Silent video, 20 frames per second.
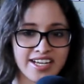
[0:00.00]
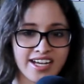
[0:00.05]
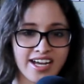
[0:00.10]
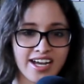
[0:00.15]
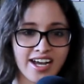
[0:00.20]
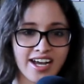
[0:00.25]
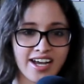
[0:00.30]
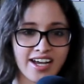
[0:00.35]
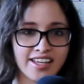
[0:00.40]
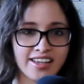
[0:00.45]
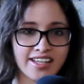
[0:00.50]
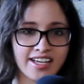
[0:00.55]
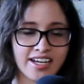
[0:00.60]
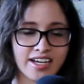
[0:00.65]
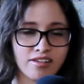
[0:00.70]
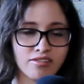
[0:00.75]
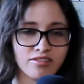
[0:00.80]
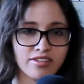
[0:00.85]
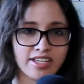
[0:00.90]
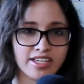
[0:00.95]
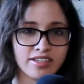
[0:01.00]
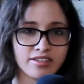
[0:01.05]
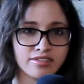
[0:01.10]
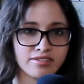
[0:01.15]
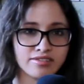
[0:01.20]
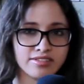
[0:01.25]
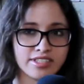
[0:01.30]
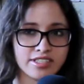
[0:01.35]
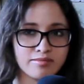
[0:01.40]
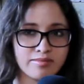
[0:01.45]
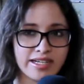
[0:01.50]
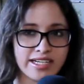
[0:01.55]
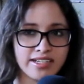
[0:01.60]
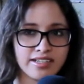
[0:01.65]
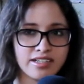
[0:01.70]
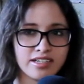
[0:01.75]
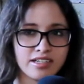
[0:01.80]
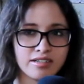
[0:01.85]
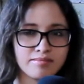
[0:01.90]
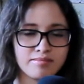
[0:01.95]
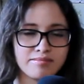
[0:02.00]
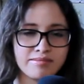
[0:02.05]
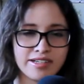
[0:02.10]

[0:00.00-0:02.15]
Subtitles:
and how they do their makeup,